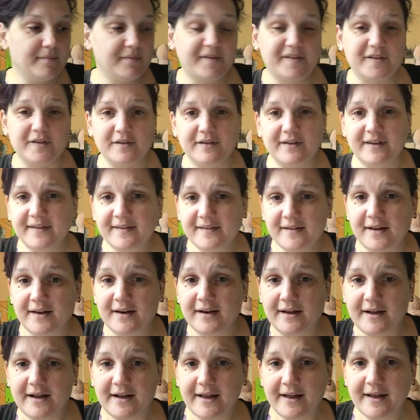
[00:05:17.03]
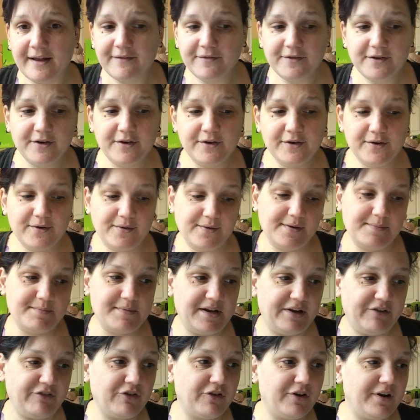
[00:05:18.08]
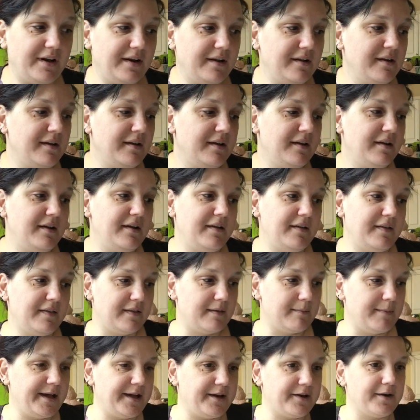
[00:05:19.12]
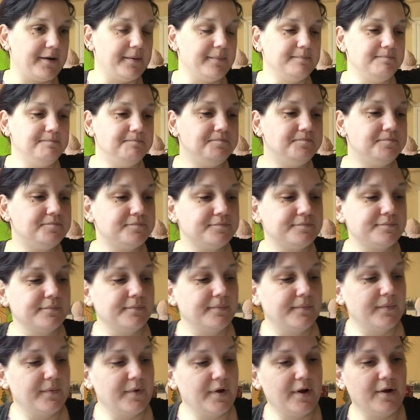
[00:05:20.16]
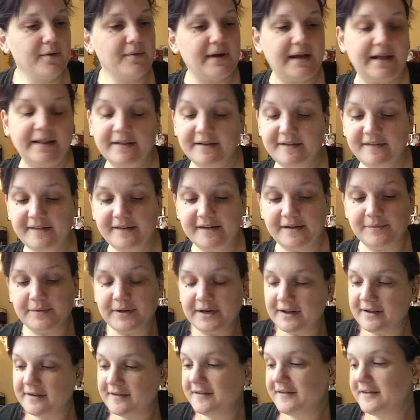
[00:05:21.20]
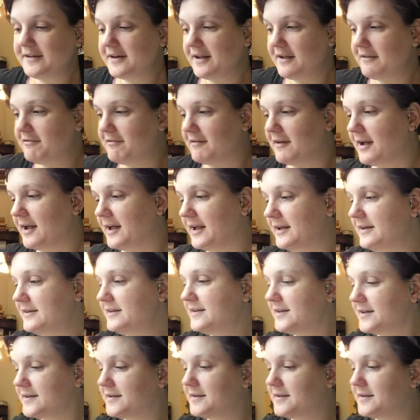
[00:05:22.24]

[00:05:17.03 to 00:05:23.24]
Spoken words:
So the less cutting I have to do and measuring, the better. All right, let's see, what else did I find